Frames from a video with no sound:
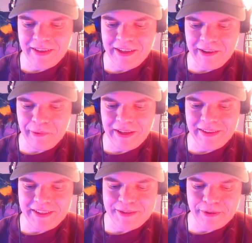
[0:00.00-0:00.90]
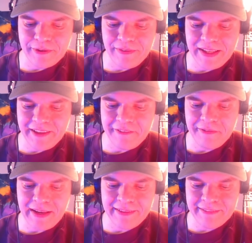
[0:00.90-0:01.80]
and create this sort of like
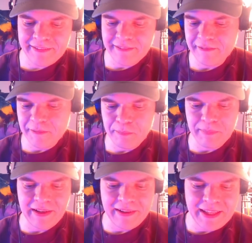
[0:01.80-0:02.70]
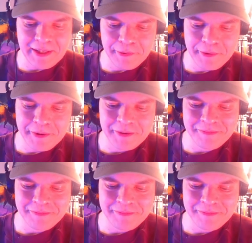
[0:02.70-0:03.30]
flat, milky look